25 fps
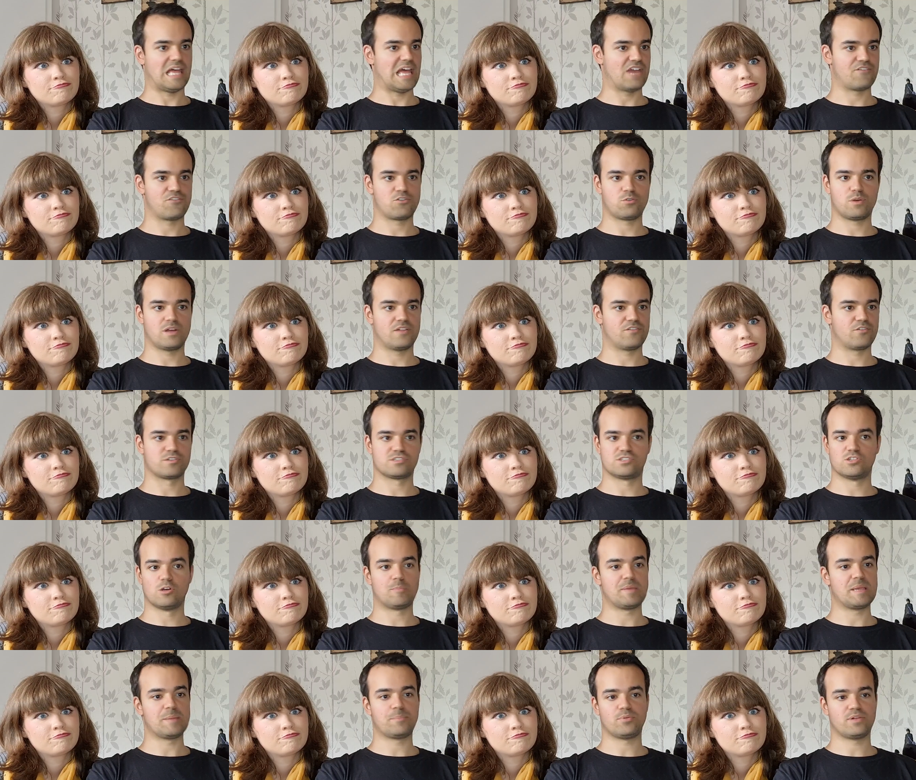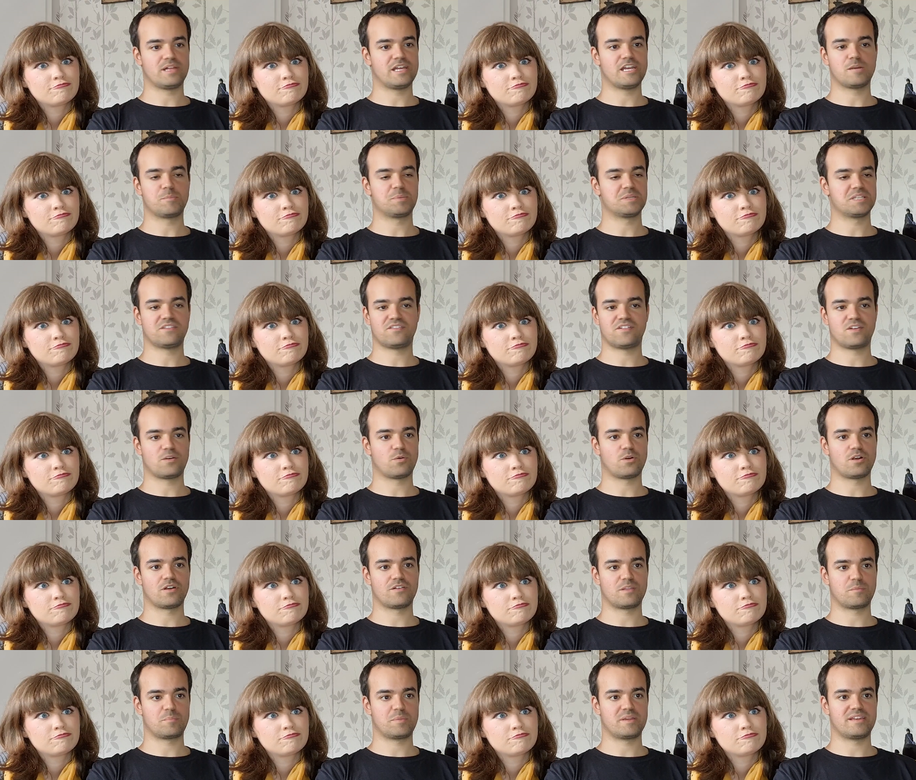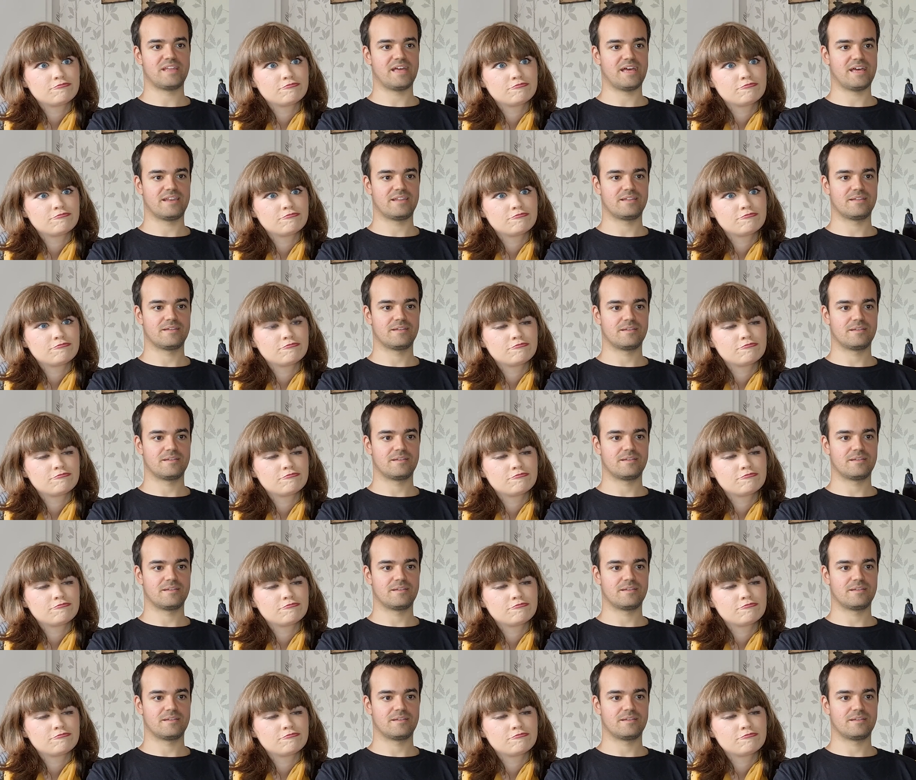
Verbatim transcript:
Speaker 1: Every, if there was no people here, but they were, they'd be dead.